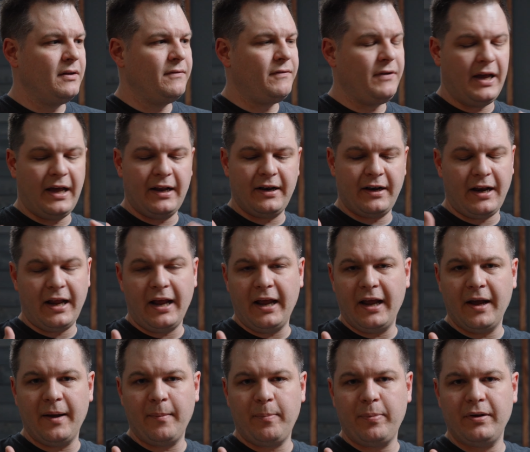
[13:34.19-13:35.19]
if you had an
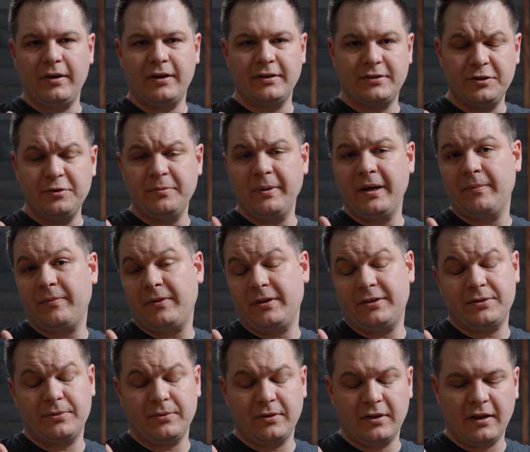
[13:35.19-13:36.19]
amp, a tube amp
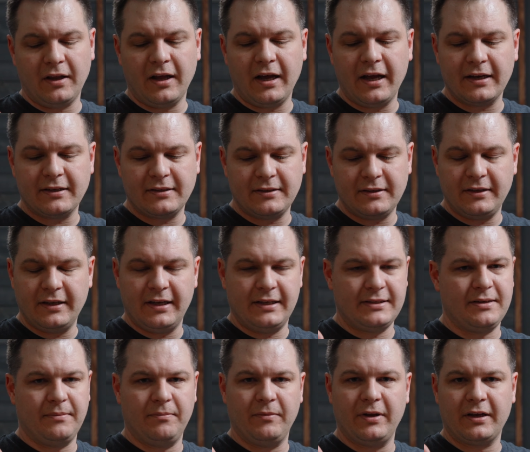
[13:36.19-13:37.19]
that you really liked, you
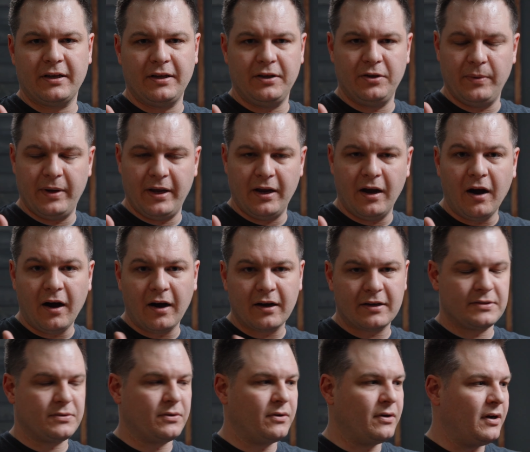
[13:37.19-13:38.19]
had something like a UA aux
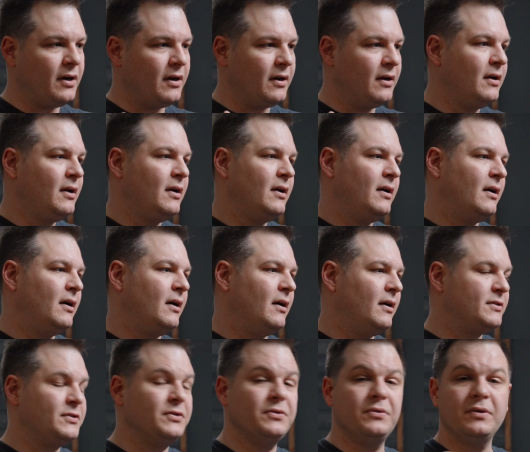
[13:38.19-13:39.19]
or
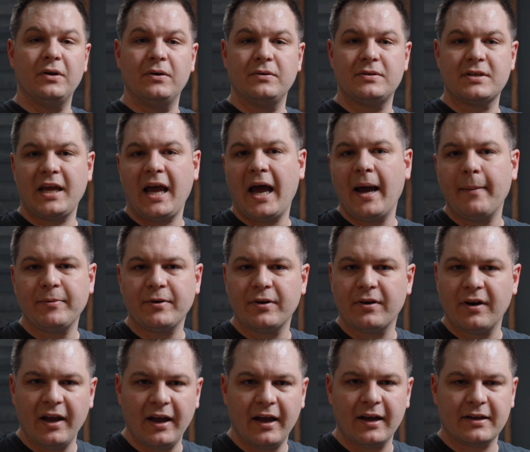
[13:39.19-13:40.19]
a 2 notes
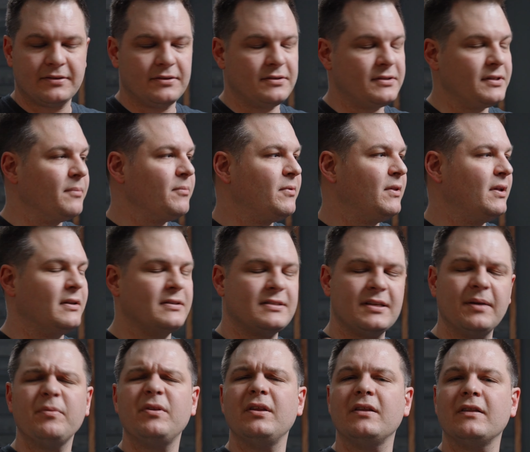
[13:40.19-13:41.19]
Captor X or something
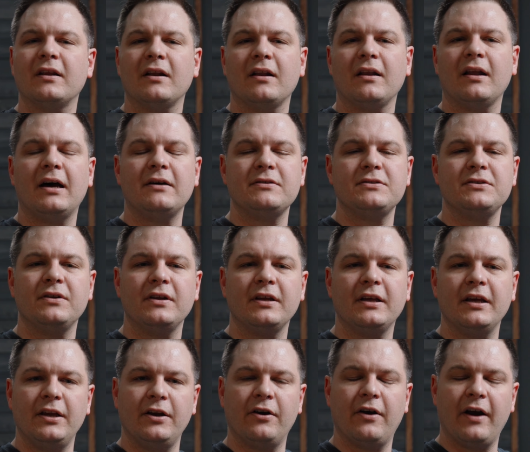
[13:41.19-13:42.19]
that allows you to
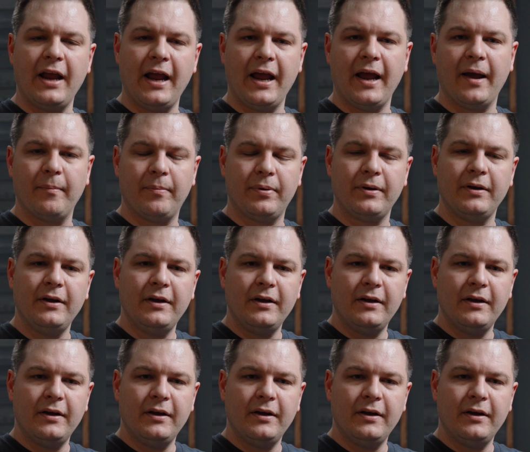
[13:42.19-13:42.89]
get your amp